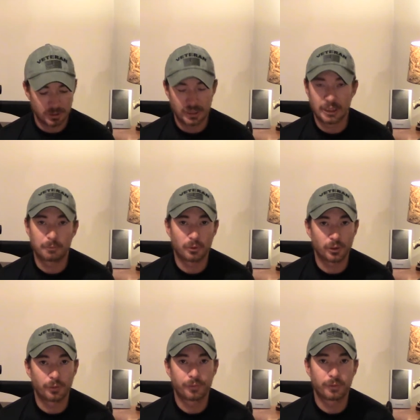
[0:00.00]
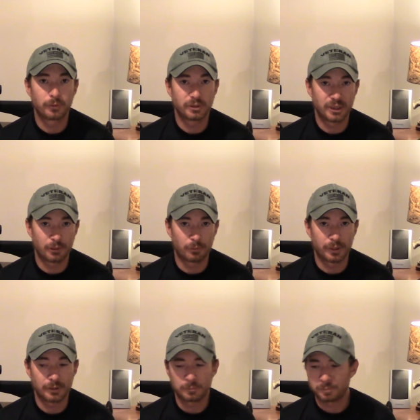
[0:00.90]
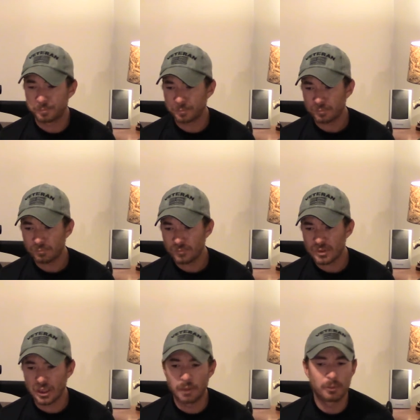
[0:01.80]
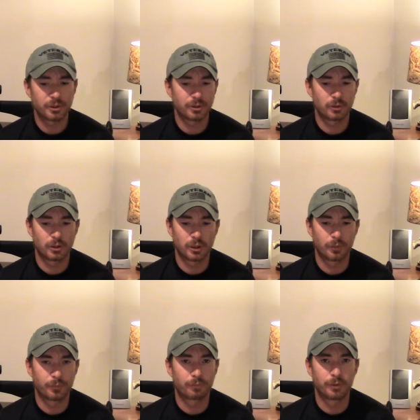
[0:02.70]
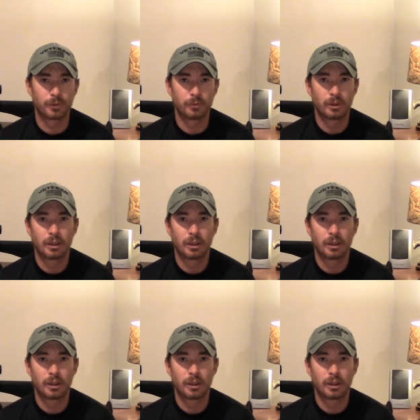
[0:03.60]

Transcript: and I'm going to go through zeroing. I'm also going to go through